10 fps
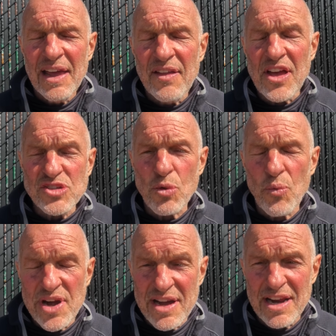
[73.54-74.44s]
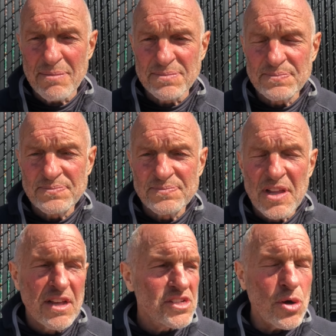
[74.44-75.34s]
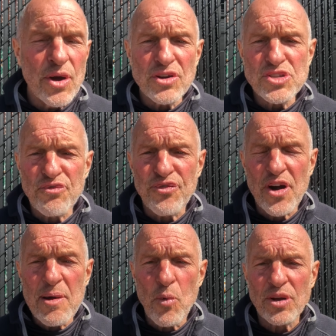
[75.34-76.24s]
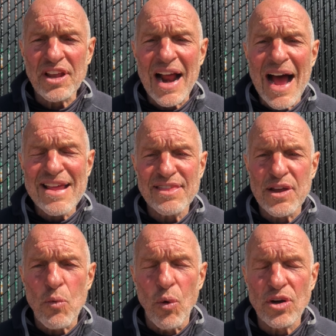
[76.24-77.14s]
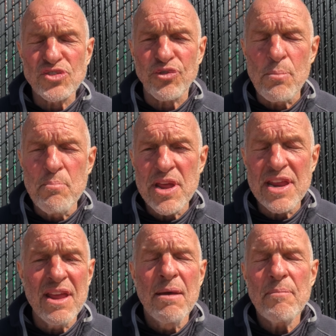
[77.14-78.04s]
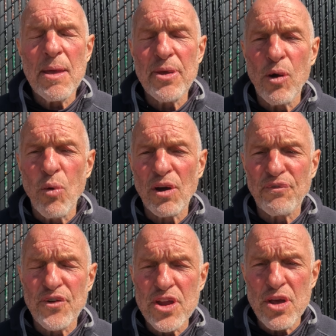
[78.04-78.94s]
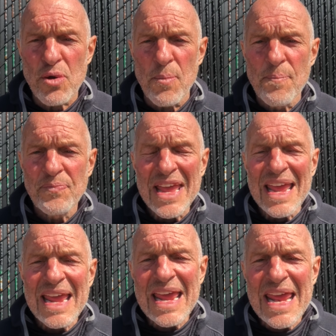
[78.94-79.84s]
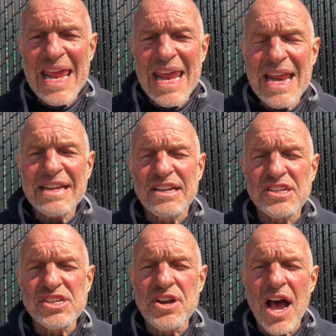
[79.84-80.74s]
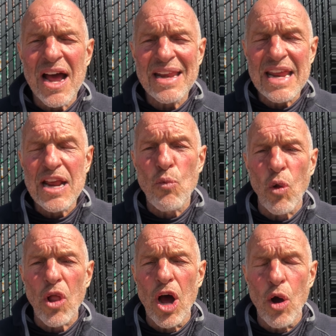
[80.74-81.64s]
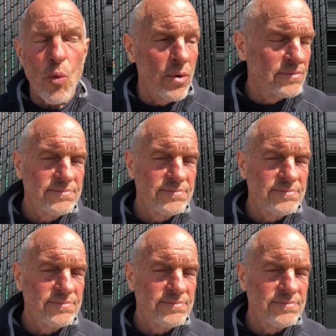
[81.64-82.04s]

And that's what we need. So here's the framework that I think works for me. Maybe it'll work for you. E does not equal O.